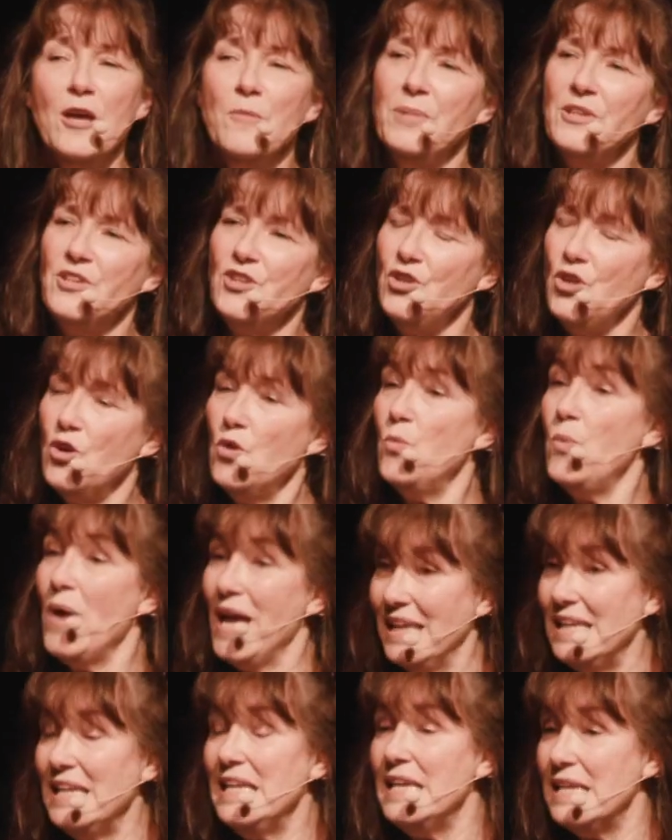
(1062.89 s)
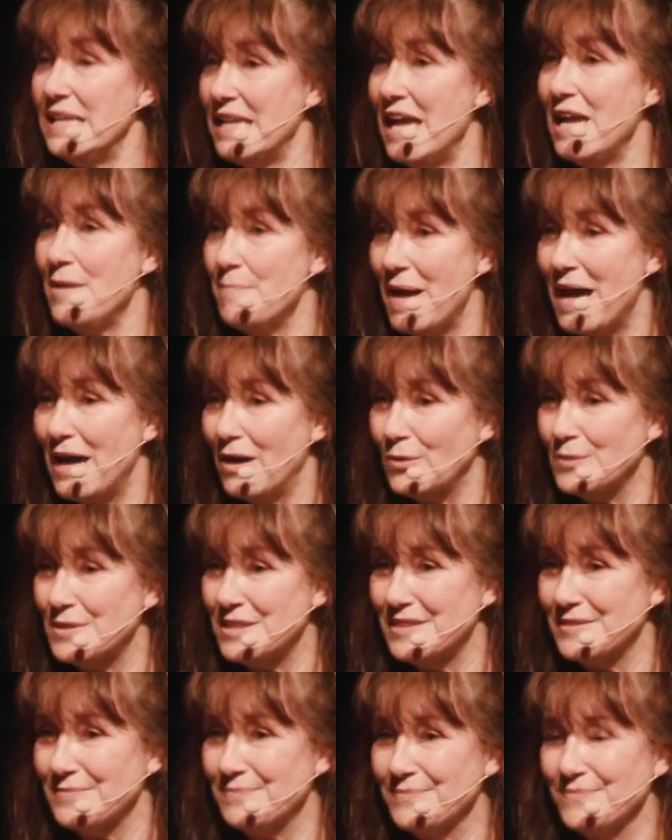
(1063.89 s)
But you know, when he came
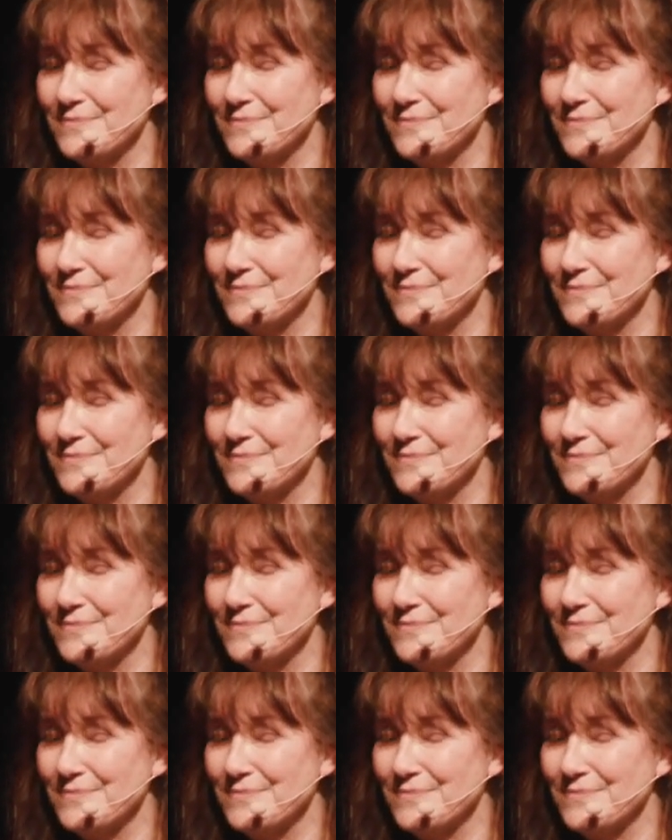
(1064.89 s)
out,